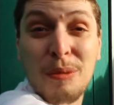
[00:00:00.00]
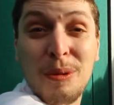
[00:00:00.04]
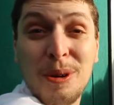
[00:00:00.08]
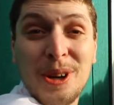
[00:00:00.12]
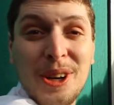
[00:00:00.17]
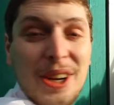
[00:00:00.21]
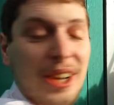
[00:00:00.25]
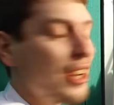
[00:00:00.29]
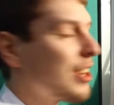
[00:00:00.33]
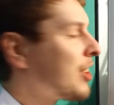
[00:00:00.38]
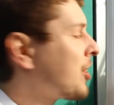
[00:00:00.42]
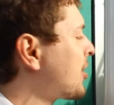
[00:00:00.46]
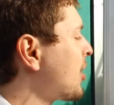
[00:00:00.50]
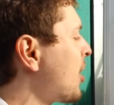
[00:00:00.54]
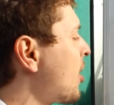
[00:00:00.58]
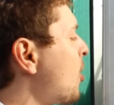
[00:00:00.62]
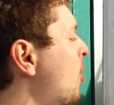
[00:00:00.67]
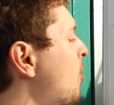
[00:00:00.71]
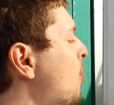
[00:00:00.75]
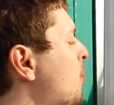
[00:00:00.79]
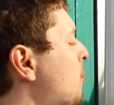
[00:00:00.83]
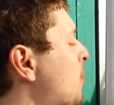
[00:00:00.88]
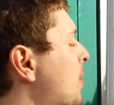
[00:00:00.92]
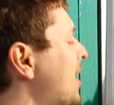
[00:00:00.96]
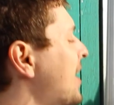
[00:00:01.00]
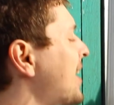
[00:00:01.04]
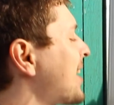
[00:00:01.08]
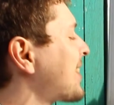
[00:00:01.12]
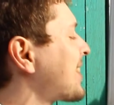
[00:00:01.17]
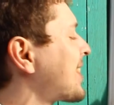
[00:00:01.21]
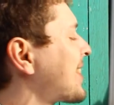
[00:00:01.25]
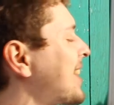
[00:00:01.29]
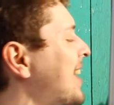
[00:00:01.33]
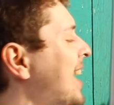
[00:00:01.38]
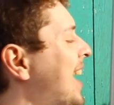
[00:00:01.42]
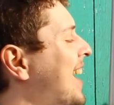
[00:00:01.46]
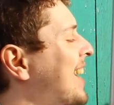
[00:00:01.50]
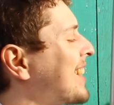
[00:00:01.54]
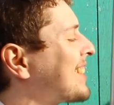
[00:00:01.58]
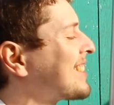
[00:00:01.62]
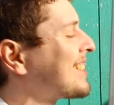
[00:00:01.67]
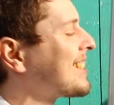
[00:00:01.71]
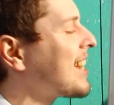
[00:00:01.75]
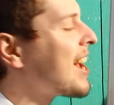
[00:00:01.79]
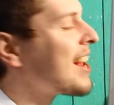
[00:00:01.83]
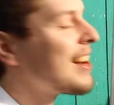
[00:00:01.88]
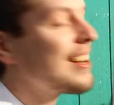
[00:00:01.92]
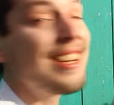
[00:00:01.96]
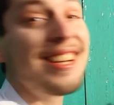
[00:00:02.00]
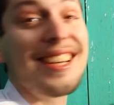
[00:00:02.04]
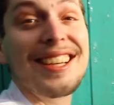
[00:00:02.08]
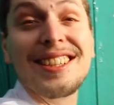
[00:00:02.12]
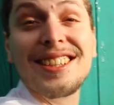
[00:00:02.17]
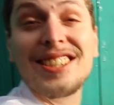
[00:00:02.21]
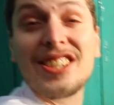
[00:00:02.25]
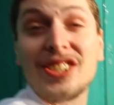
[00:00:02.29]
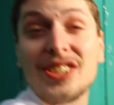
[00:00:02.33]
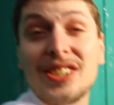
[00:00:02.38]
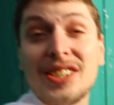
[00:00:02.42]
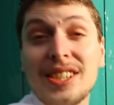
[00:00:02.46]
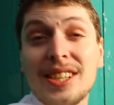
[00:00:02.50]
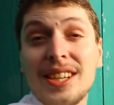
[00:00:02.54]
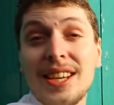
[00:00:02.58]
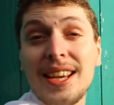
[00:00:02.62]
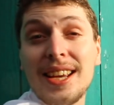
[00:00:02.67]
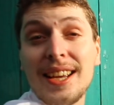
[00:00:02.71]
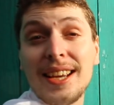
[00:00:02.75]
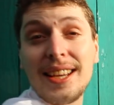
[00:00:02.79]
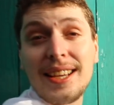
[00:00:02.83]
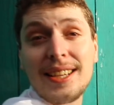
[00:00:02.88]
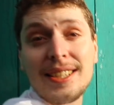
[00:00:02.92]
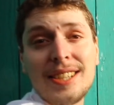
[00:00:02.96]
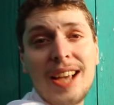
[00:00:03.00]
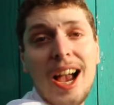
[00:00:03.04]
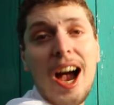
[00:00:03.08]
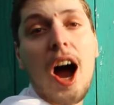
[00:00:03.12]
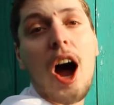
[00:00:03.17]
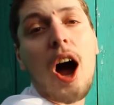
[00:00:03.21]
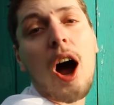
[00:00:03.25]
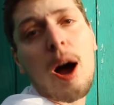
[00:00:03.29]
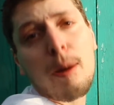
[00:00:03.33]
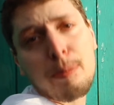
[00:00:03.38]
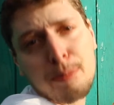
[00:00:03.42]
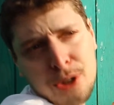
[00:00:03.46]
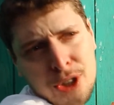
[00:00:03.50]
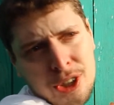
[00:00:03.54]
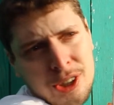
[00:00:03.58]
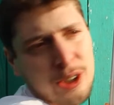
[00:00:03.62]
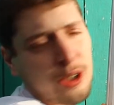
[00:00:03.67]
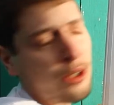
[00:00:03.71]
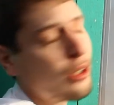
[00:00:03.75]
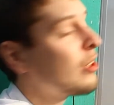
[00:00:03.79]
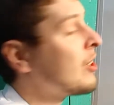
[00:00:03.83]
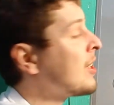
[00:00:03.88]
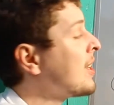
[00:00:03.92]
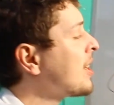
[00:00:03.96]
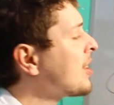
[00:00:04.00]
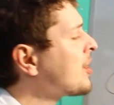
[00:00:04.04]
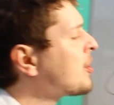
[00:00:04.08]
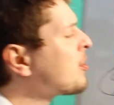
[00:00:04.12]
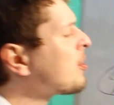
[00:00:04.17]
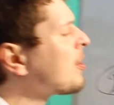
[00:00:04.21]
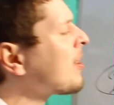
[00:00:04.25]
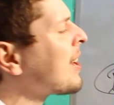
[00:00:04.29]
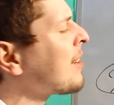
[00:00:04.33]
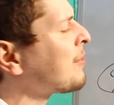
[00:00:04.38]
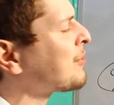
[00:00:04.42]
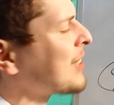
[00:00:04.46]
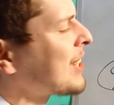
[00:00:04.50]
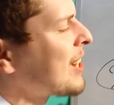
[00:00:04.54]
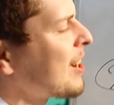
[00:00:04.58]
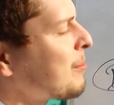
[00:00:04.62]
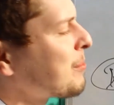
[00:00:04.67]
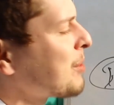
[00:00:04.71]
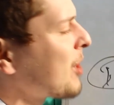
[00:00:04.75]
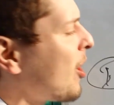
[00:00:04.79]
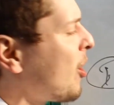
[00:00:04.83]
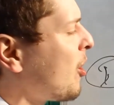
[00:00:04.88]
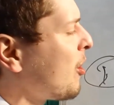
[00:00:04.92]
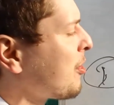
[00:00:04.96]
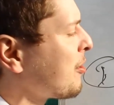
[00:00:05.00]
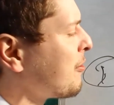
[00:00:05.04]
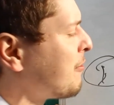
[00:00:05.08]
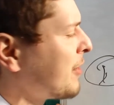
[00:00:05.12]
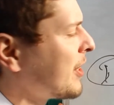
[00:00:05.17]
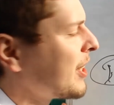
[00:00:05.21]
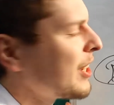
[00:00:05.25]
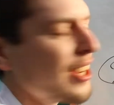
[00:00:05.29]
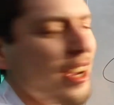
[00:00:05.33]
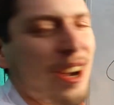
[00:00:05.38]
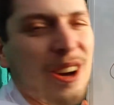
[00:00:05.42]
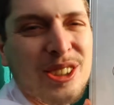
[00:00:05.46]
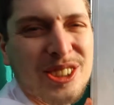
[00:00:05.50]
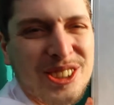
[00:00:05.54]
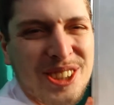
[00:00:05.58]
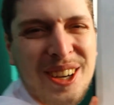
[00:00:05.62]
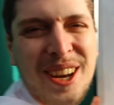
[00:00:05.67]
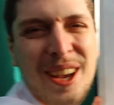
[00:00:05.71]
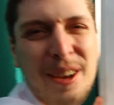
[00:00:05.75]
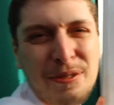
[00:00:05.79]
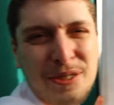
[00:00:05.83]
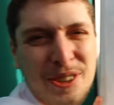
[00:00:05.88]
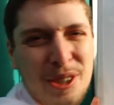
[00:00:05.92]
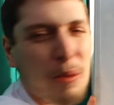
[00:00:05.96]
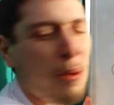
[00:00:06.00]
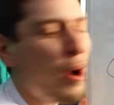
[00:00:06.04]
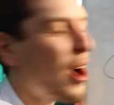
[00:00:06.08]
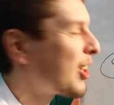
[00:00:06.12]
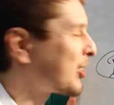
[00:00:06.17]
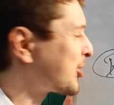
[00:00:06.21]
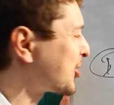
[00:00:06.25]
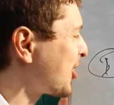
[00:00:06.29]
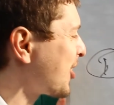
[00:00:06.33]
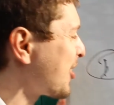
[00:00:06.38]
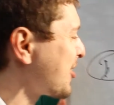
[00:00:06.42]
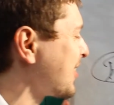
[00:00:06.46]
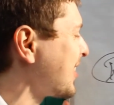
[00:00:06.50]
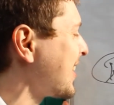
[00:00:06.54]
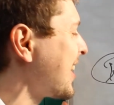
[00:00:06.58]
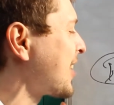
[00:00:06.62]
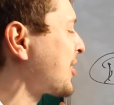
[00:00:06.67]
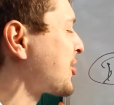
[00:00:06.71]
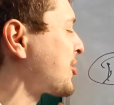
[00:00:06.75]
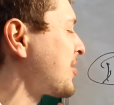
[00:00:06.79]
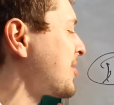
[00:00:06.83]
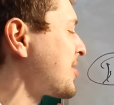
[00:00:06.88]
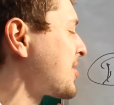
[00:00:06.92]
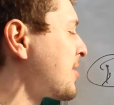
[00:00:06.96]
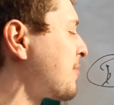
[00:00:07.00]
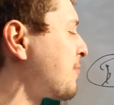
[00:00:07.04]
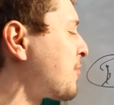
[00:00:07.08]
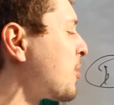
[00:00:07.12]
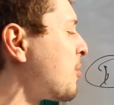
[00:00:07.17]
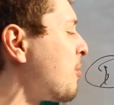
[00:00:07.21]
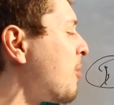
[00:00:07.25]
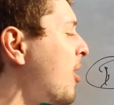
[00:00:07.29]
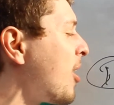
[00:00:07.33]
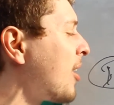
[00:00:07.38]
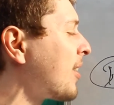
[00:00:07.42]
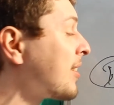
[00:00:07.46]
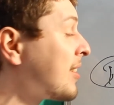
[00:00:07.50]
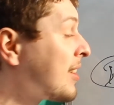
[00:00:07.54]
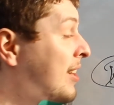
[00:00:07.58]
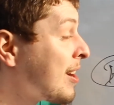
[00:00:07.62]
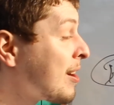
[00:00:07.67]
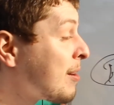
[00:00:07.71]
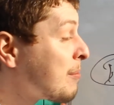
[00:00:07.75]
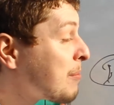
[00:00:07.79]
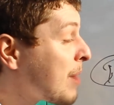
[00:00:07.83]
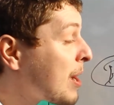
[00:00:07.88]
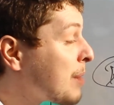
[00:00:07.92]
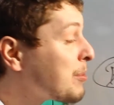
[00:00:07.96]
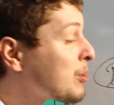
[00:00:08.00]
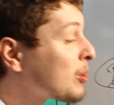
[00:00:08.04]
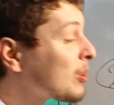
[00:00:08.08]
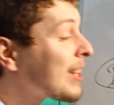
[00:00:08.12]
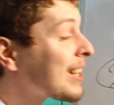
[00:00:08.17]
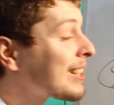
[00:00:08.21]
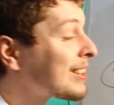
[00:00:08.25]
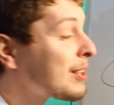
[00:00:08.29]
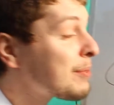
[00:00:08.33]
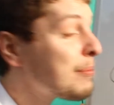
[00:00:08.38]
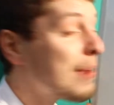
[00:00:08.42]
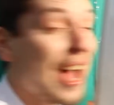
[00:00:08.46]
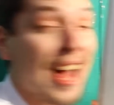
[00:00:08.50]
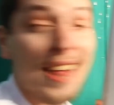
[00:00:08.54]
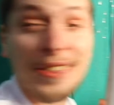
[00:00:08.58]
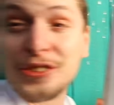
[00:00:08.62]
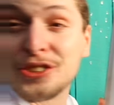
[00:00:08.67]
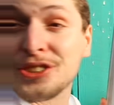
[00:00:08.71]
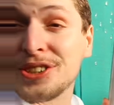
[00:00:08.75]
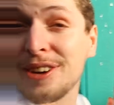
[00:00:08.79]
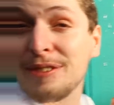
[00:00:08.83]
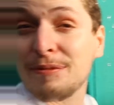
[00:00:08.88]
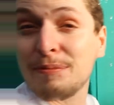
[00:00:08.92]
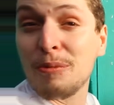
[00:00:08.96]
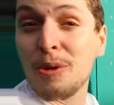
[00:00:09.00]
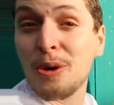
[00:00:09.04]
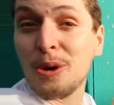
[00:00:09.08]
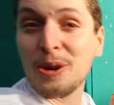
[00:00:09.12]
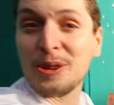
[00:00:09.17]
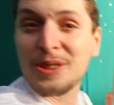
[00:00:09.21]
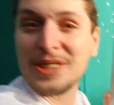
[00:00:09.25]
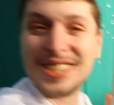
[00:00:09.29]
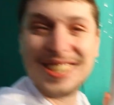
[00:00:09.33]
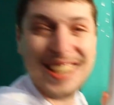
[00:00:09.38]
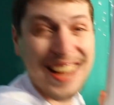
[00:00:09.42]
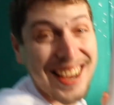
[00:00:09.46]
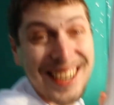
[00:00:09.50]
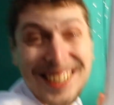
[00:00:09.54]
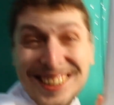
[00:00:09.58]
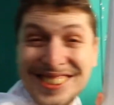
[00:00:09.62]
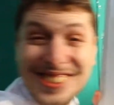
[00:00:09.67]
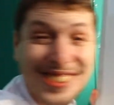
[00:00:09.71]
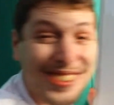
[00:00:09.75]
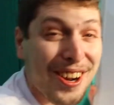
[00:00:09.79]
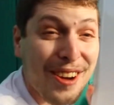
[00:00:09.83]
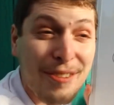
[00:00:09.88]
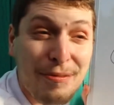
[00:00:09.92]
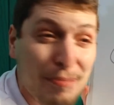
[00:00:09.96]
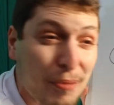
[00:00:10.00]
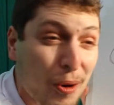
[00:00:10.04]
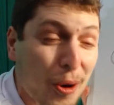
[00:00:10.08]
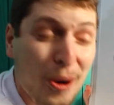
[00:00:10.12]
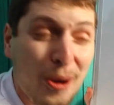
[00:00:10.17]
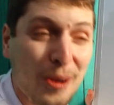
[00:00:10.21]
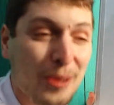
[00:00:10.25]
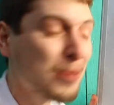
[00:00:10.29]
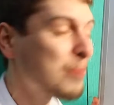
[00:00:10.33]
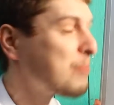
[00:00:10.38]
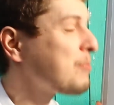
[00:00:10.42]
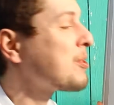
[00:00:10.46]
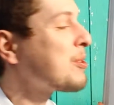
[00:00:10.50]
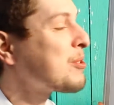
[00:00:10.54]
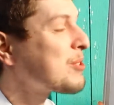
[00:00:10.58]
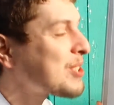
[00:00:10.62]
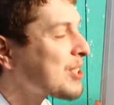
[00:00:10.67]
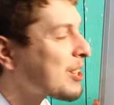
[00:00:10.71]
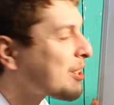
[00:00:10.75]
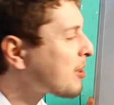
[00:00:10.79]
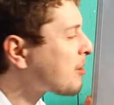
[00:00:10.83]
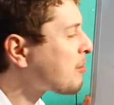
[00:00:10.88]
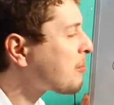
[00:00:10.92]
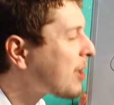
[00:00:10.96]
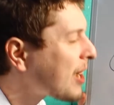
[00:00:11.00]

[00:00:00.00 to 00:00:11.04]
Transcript: we're gonna go with attendance is optional. You don't have to come to all the videos, don't have to watch all the lectures if you want. Maybe you like the math stuff more, or the science stuff more, or the music or